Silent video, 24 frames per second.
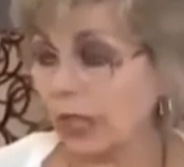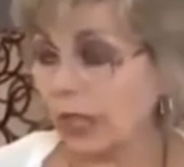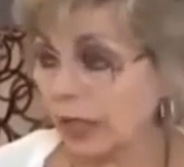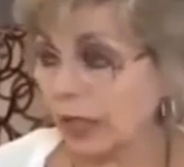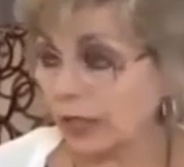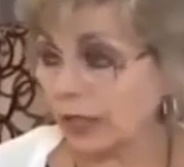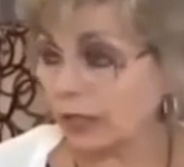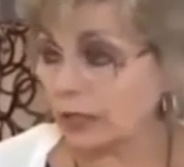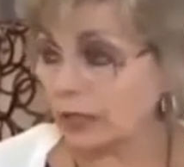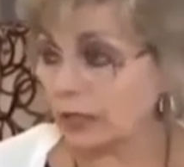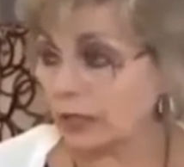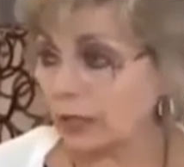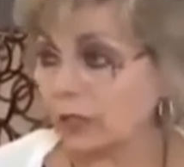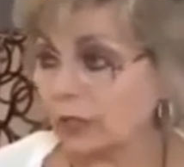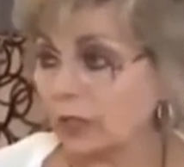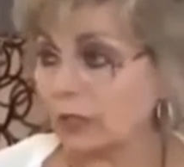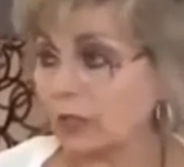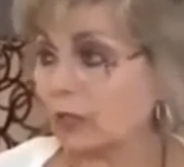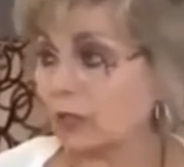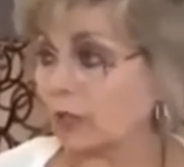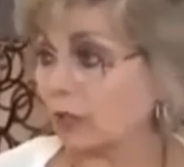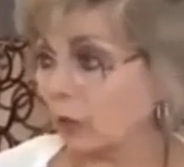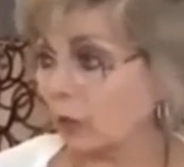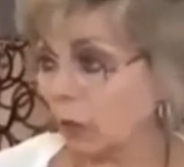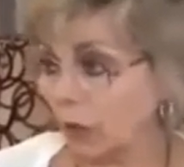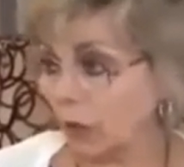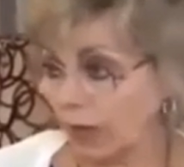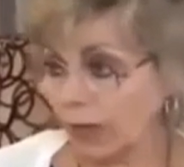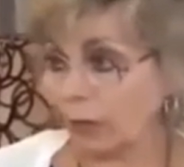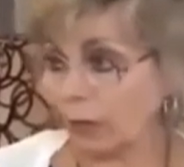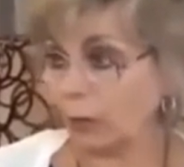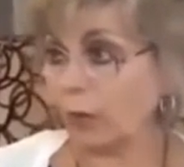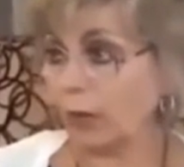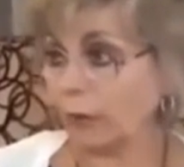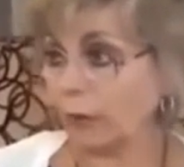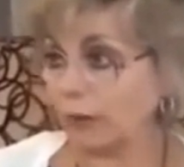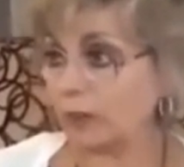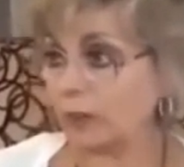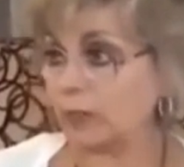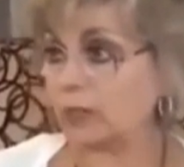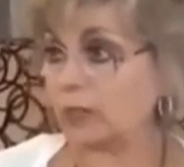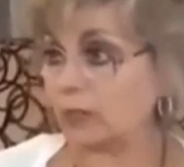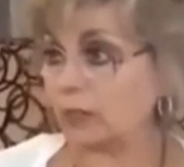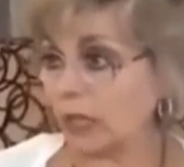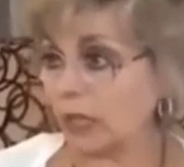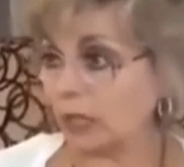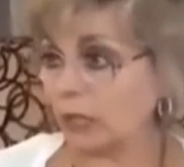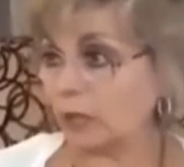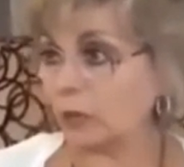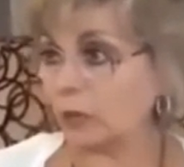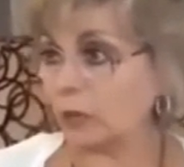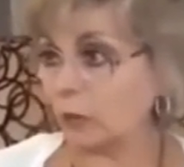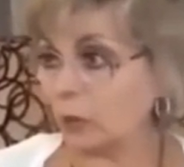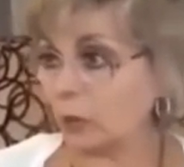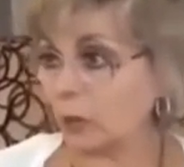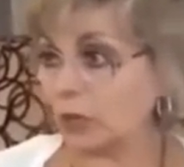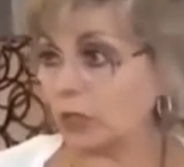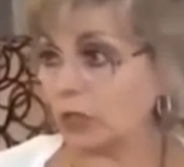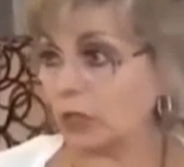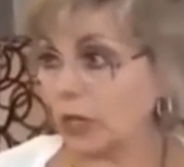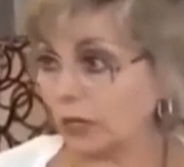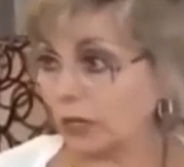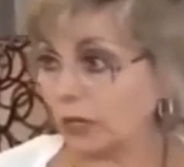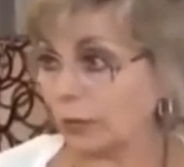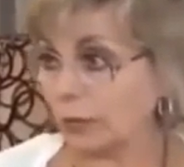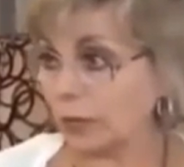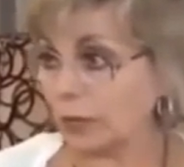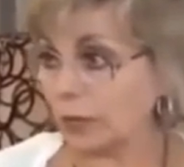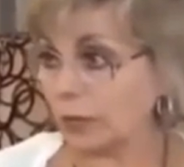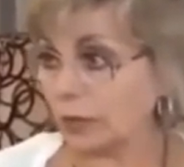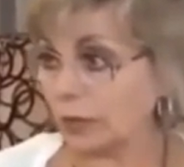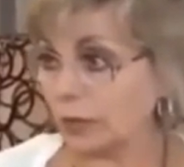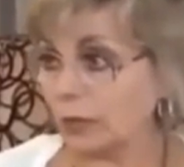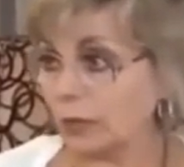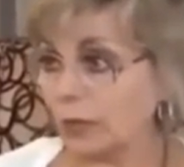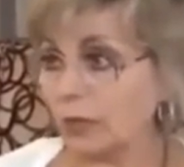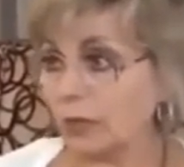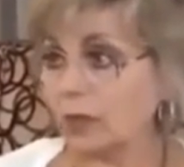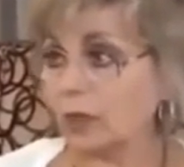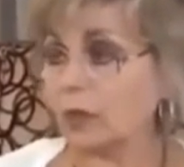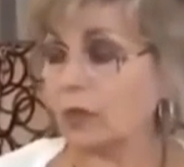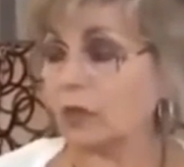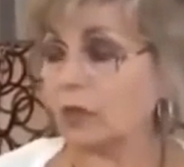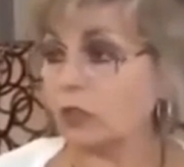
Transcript: Look at the Quiet Weapons Silent War document.